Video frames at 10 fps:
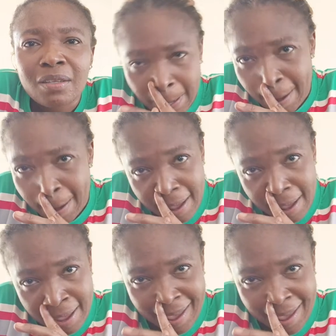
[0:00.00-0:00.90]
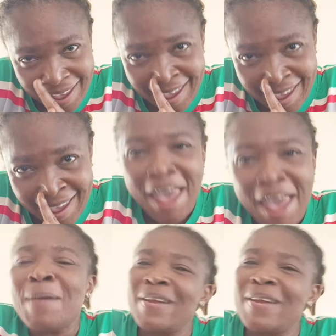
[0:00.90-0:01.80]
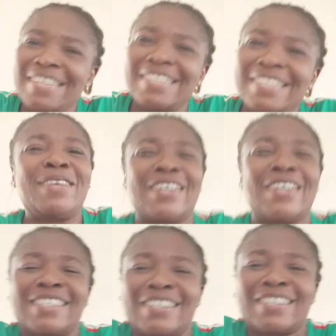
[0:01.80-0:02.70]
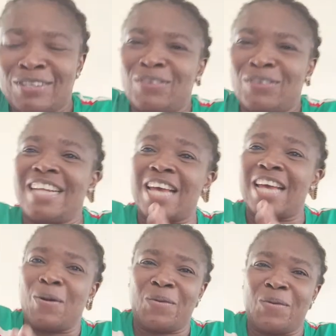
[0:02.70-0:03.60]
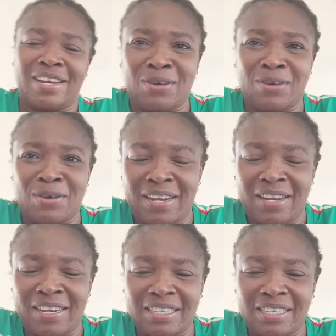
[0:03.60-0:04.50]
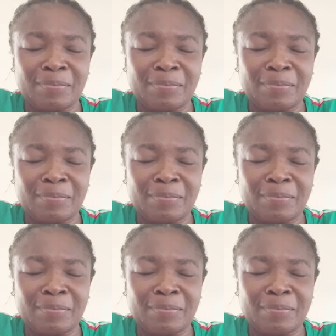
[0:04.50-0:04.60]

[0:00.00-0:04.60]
Please, let me just continue. Later, I'll read comments.